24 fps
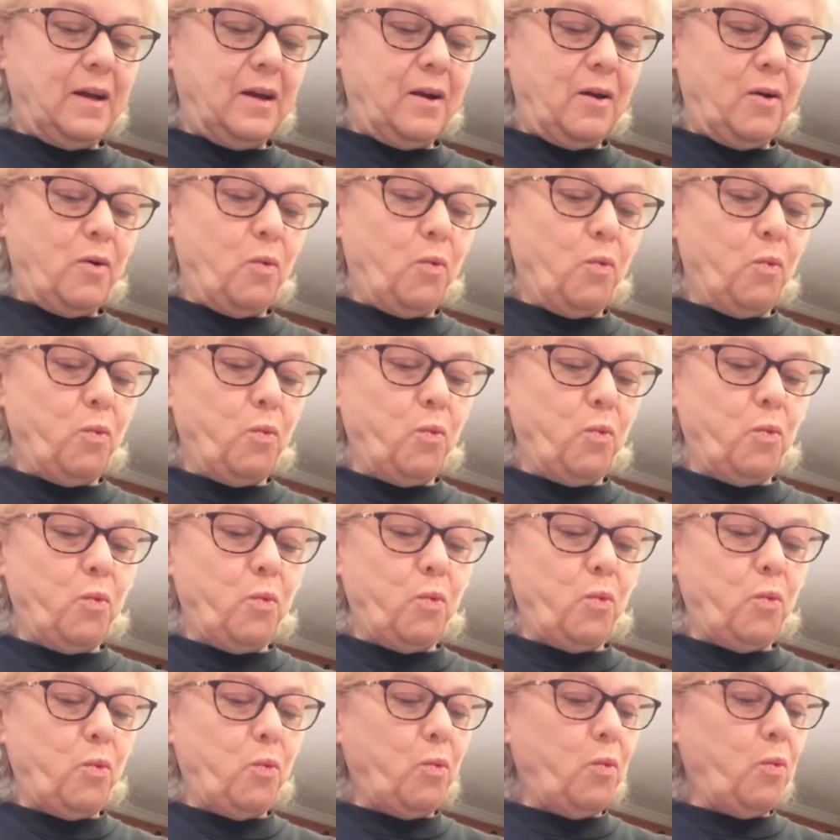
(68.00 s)

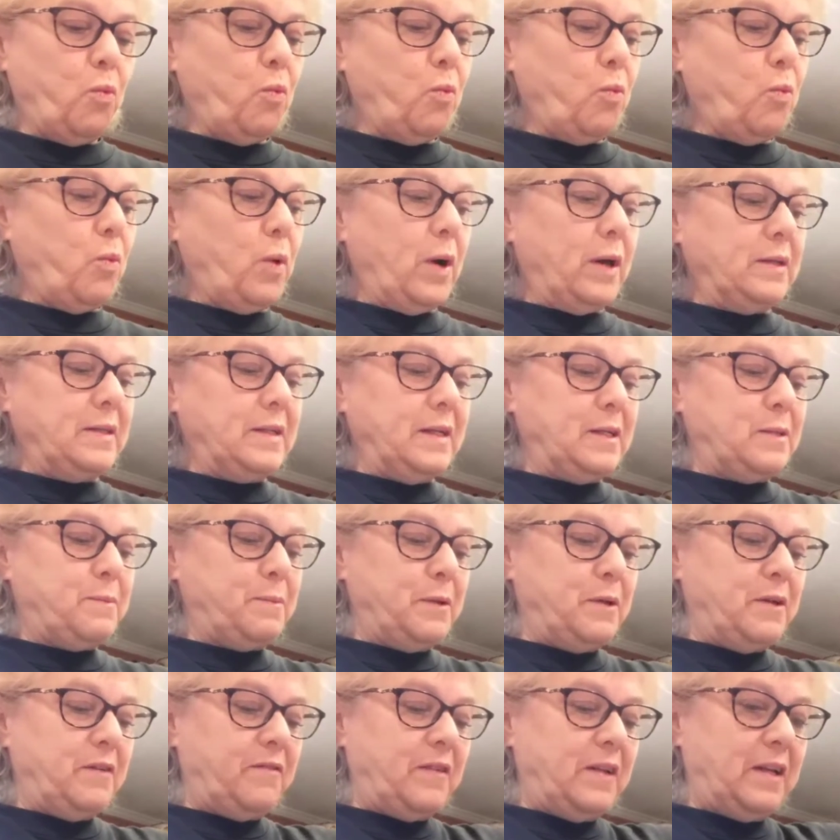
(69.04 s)
1
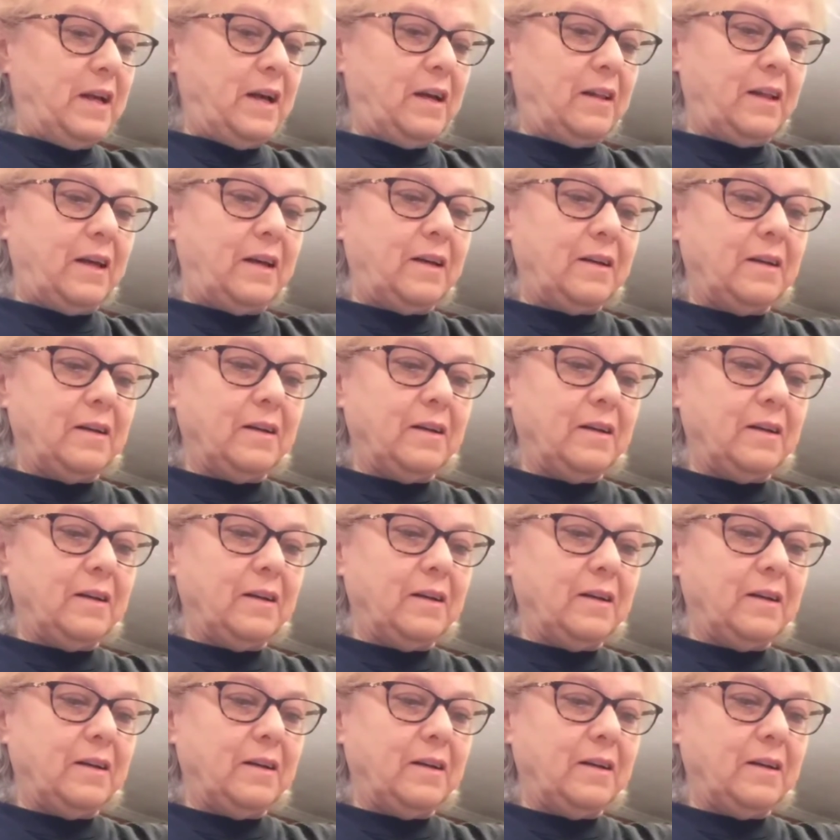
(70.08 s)
teaspoon of vanilla,